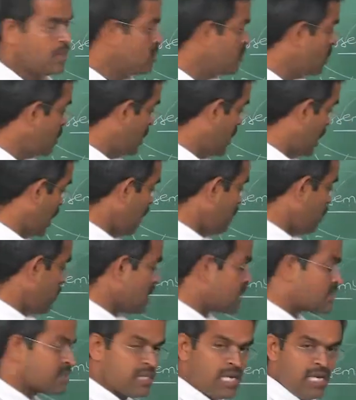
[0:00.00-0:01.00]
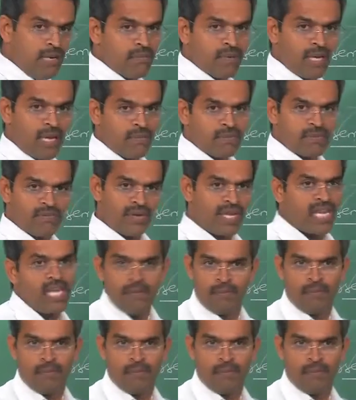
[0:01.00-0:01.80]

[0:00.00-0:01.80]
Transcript: So, heave restraint becomes very